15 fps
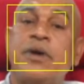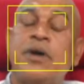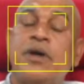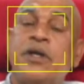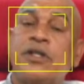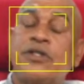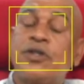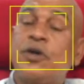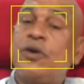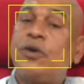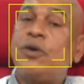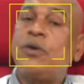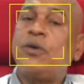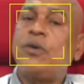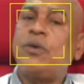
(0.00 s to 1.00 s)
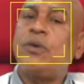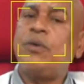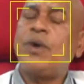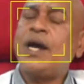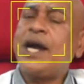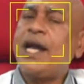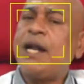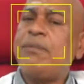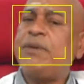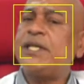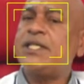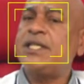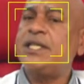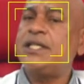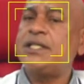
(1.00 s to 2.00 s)
So what kind of
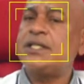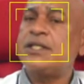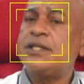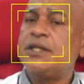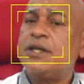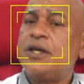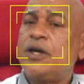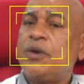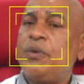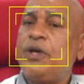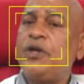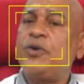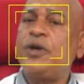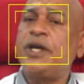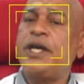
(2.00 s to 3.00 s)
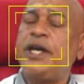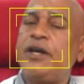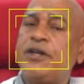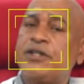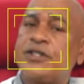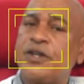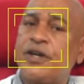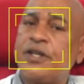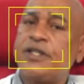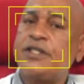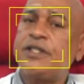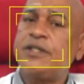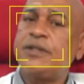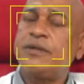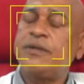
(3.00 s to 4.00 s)
business we doing here,
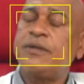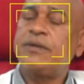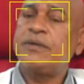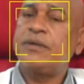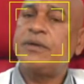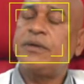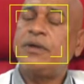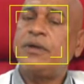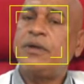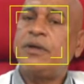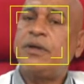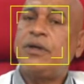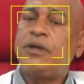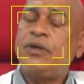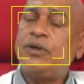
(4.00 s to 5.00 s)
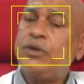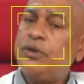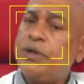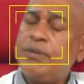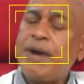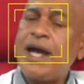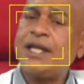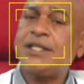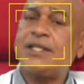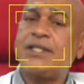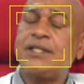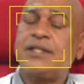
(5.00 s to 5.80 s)
sirs? You do the maths.